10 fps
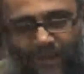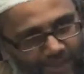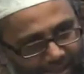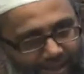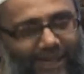so
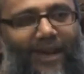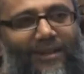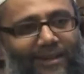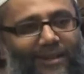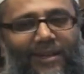we sat
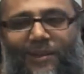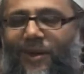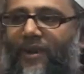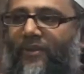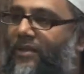down and
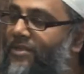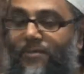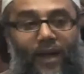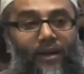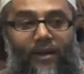whatever. I
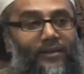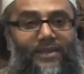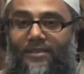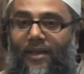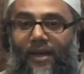said,
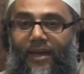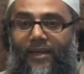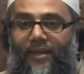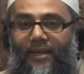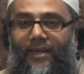this guy
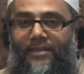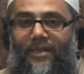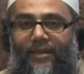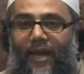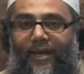is
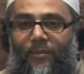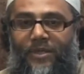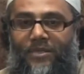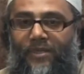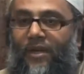the guy that we
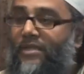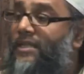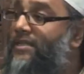used to curse.